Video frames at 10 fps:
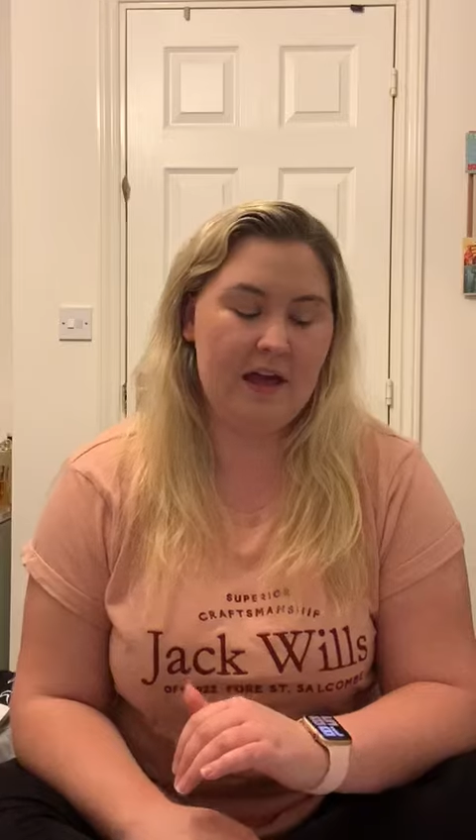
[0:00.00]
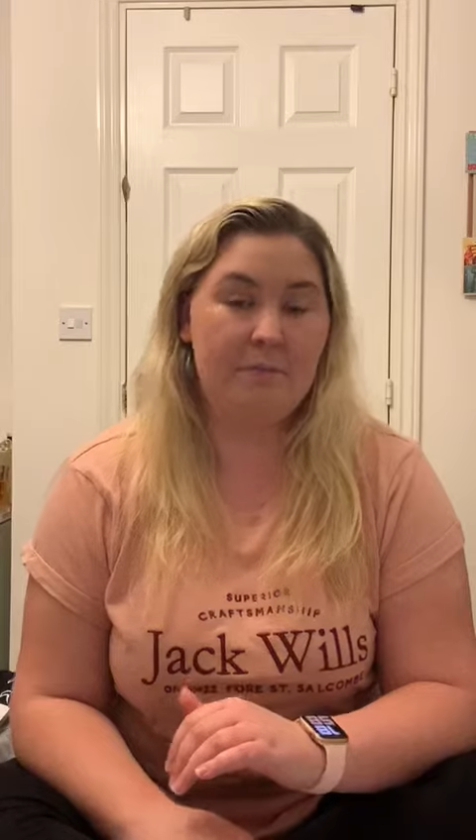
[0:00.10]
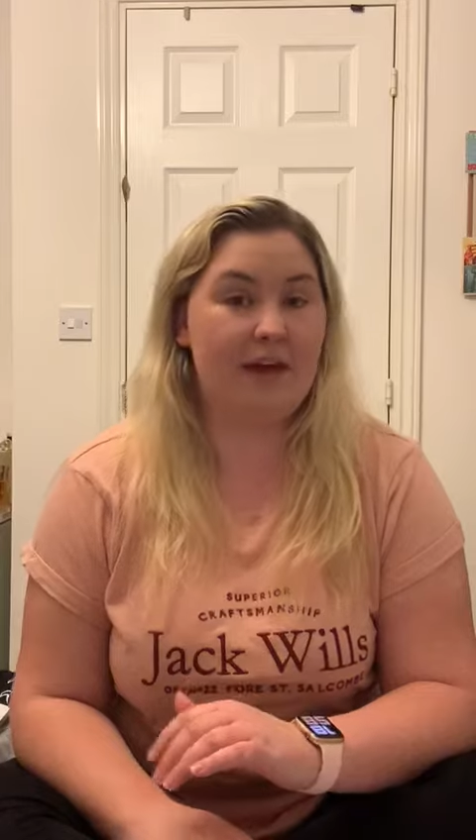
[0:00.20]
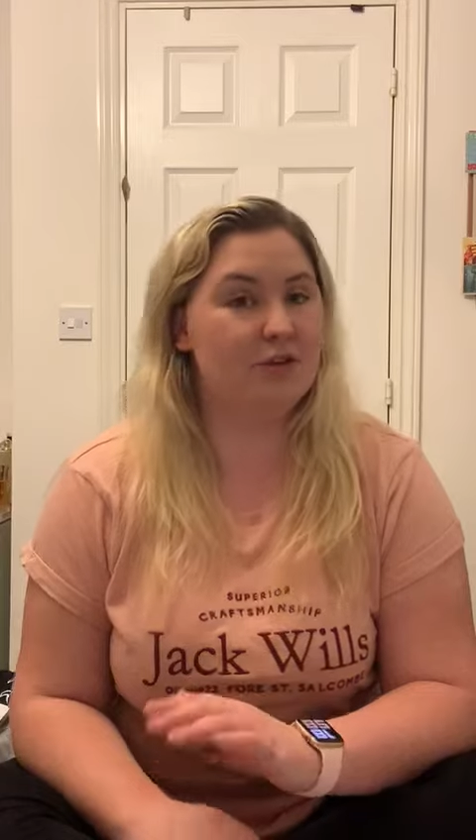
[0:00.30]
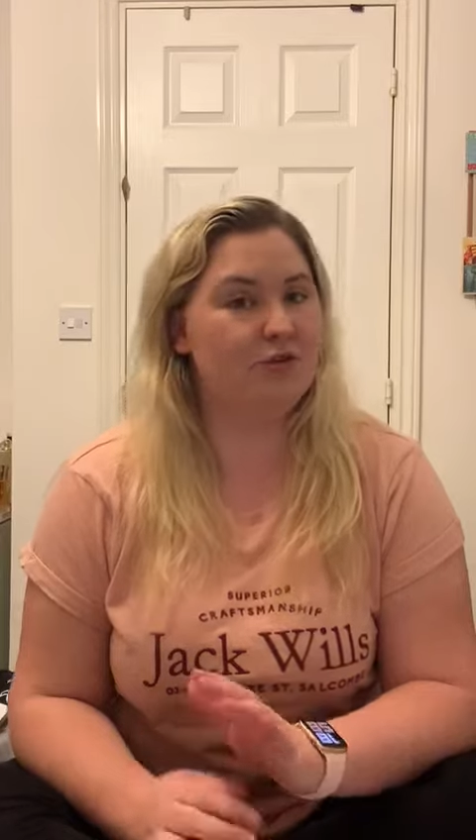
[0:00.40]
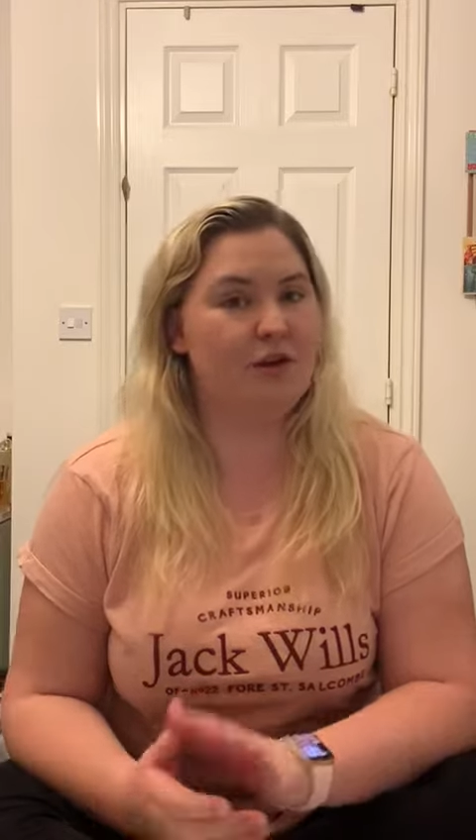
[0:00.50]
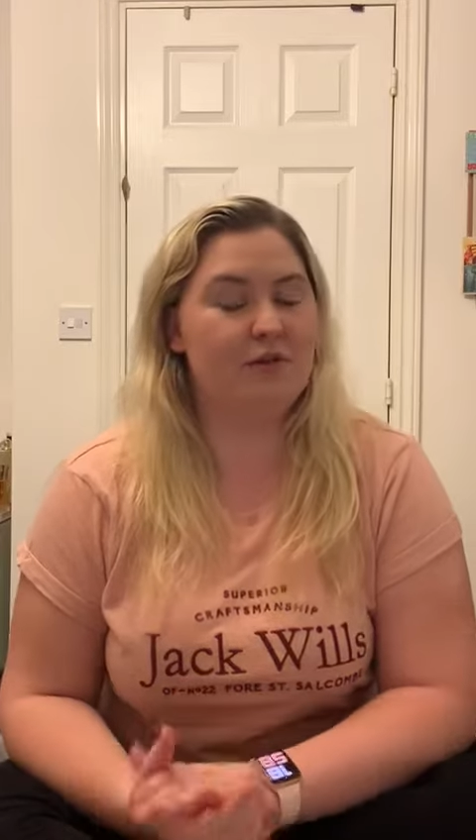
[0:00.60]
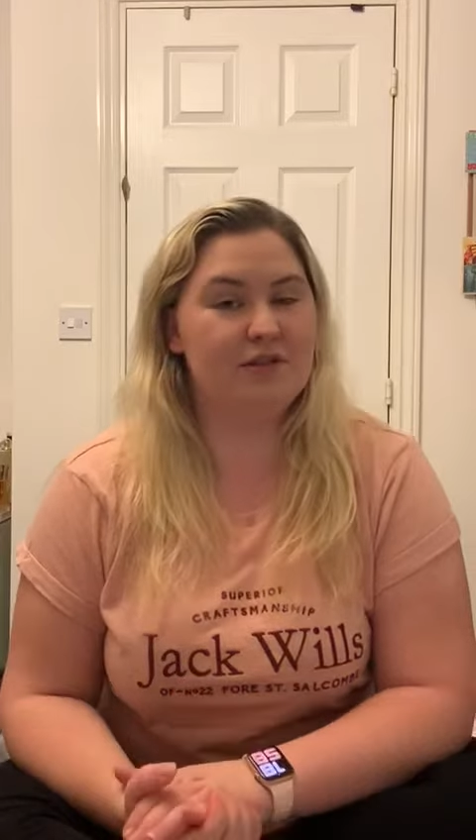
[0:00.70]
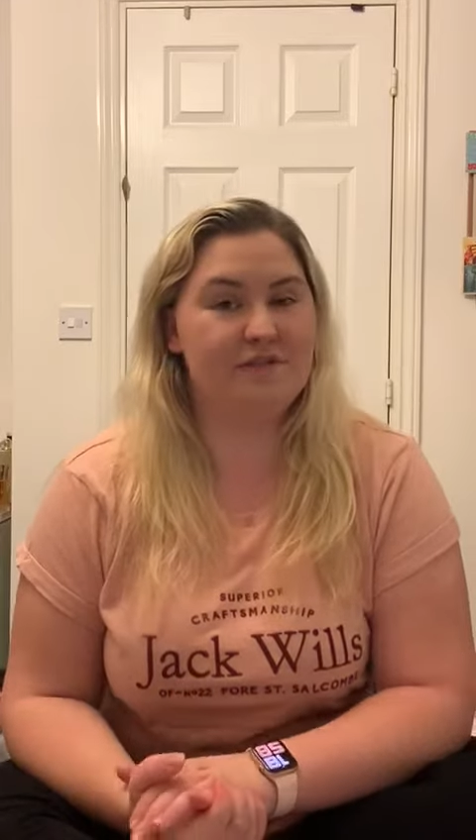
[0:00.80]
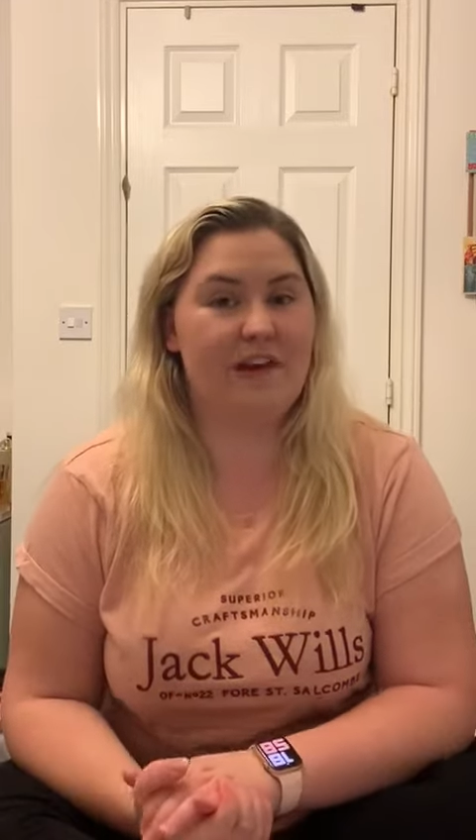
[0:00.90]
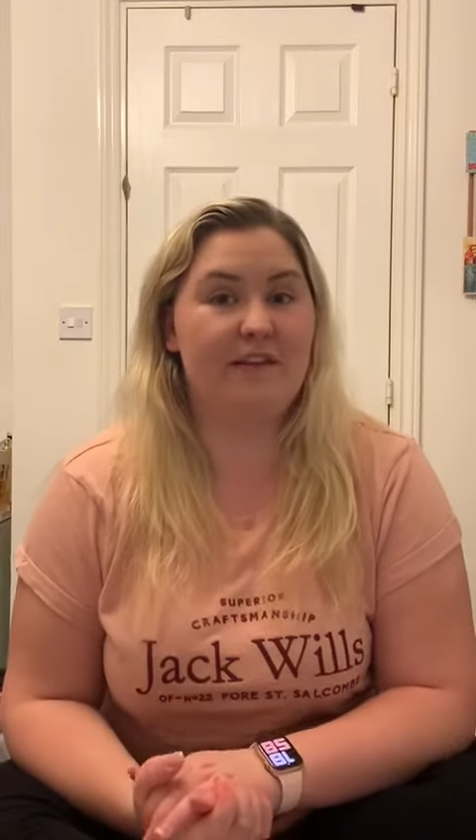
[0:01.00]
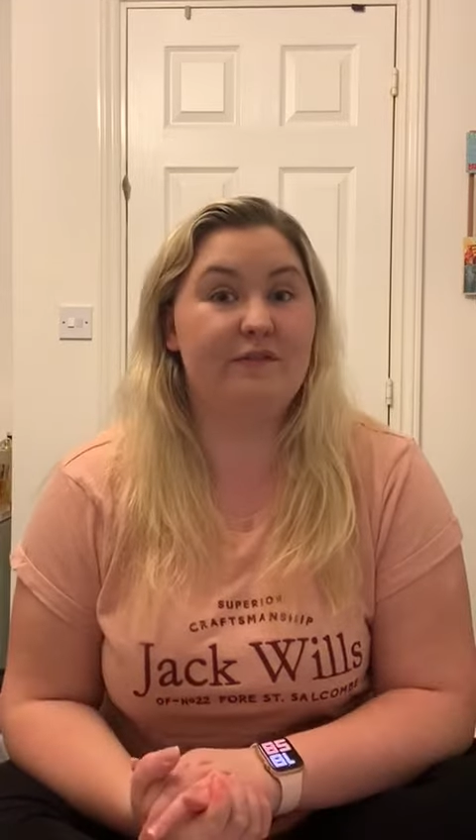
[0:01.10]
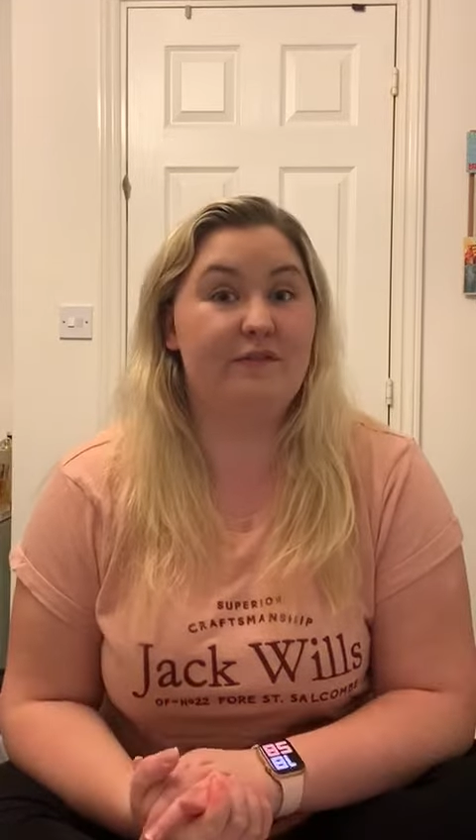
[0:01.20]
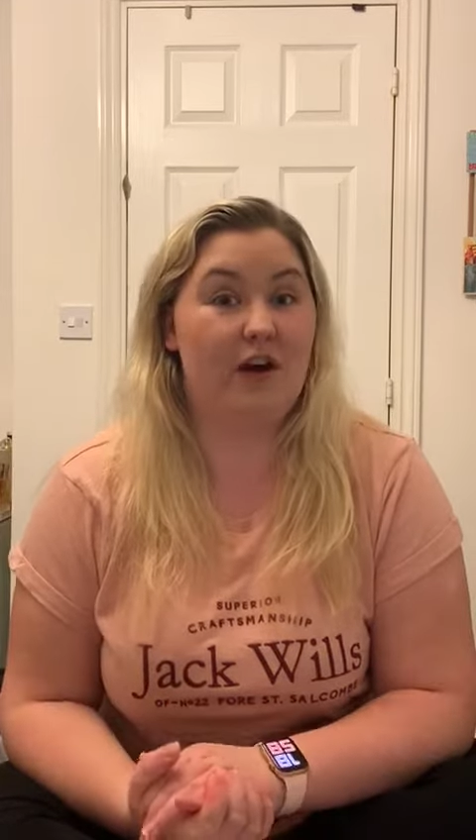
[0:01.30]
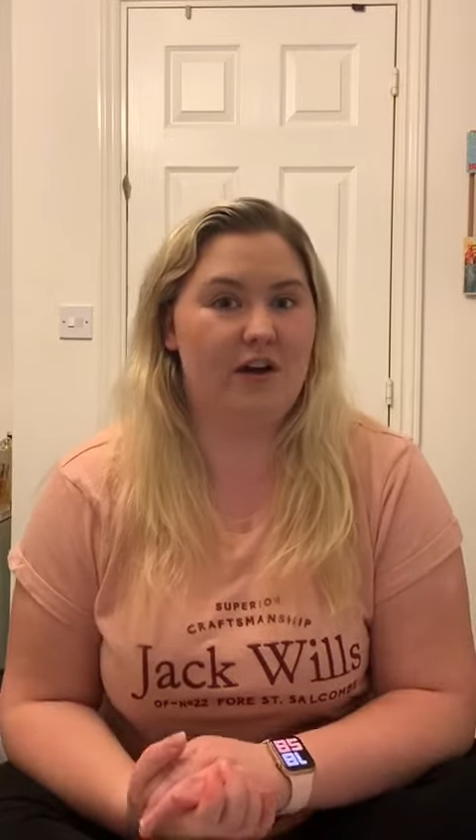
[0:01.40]
Make sure you go on to phase
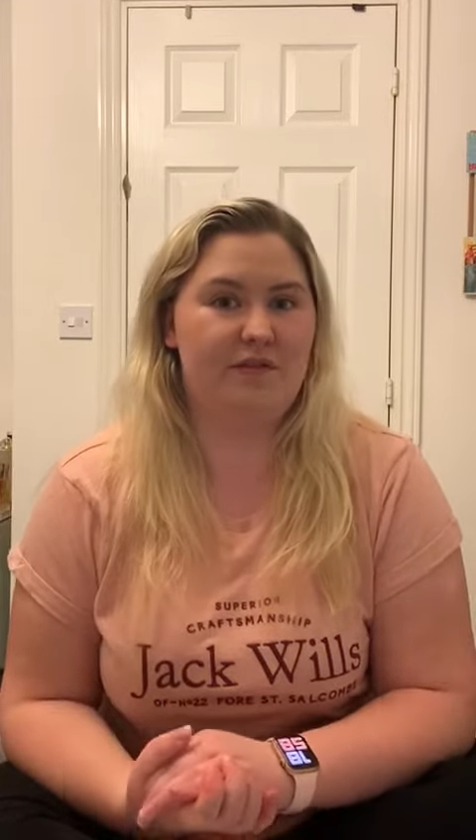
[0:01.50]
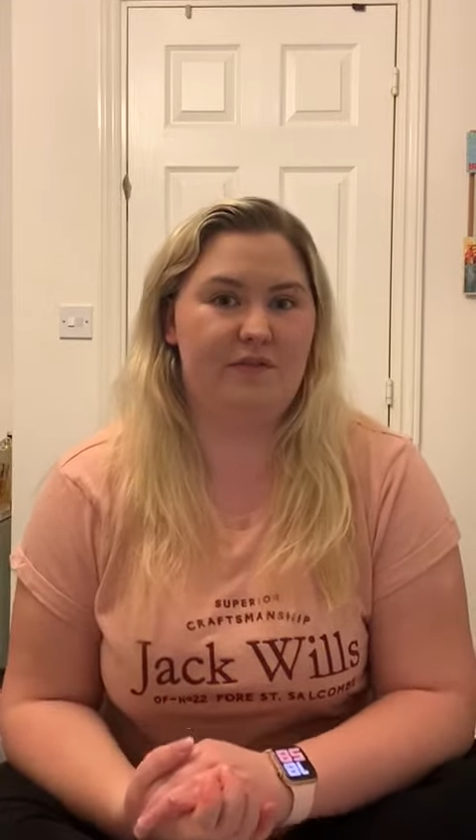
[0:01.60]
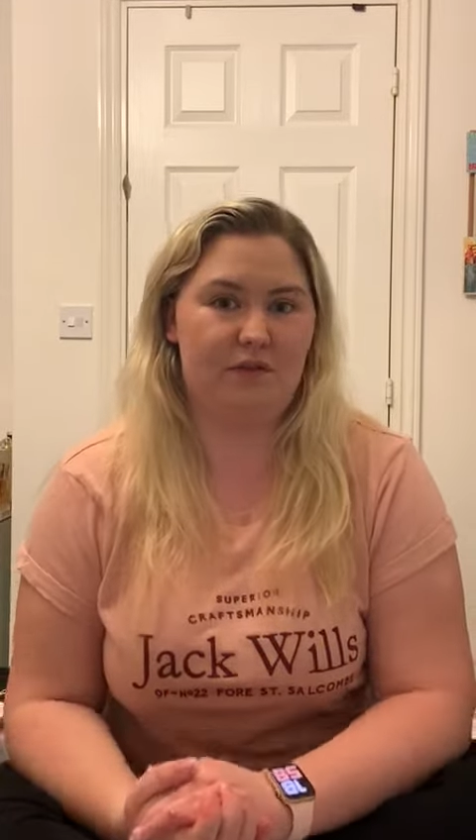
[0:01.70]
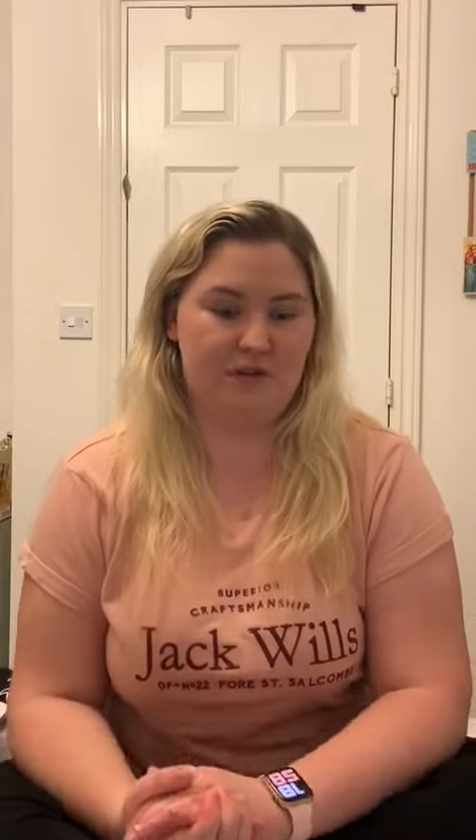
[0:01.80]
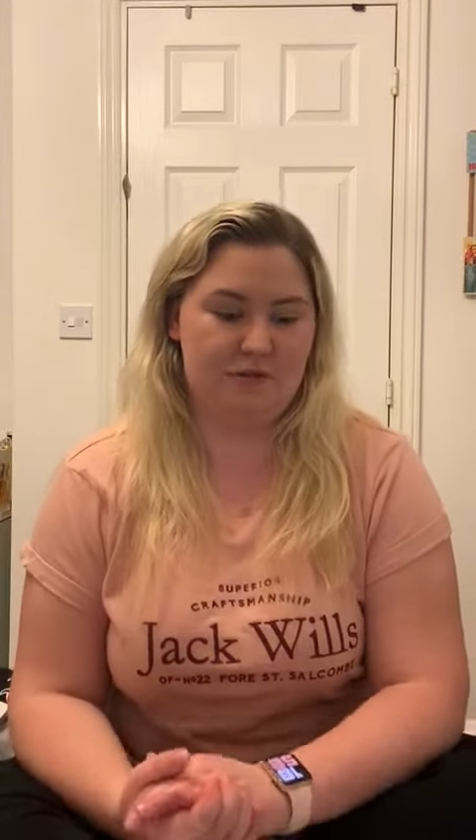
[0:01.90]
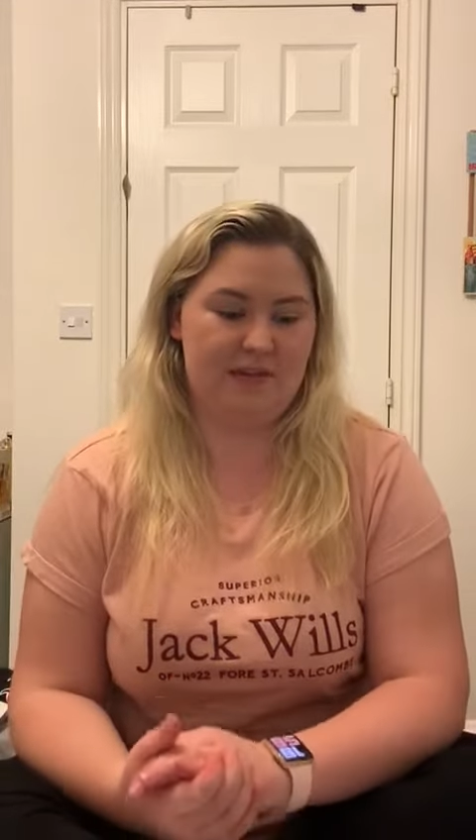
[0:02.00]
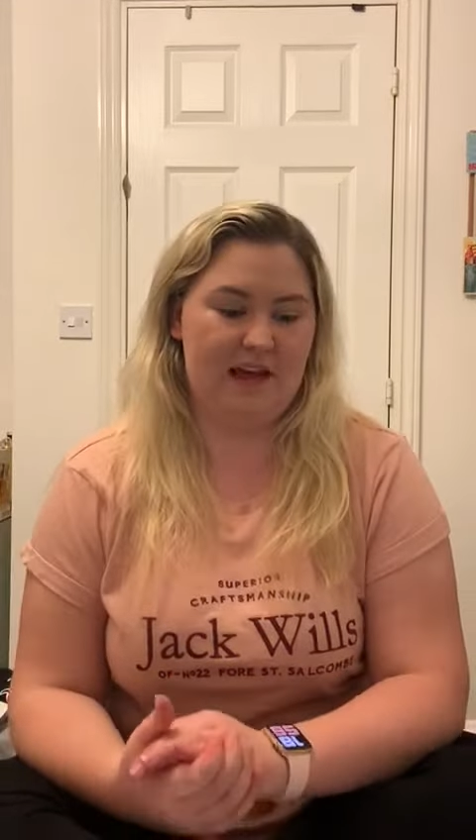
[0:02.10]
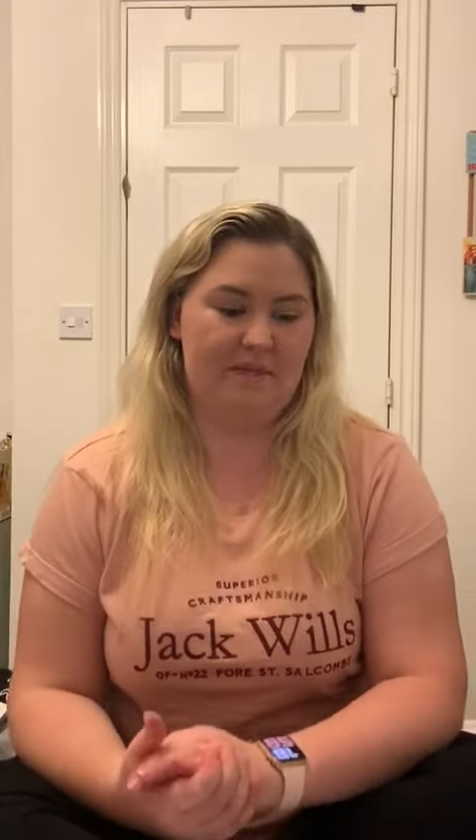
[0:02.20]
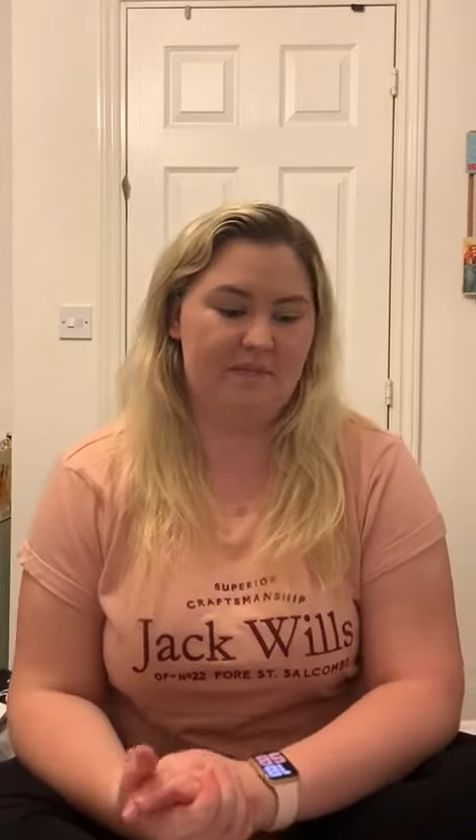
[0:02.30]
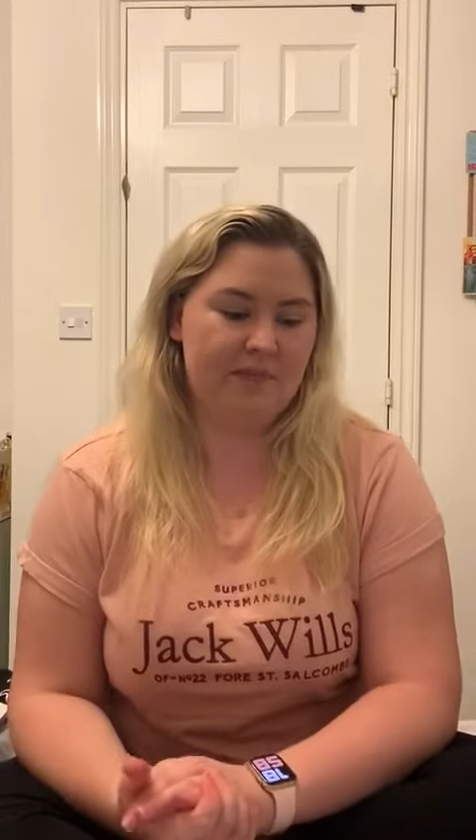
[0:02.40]
5 if you're doing that.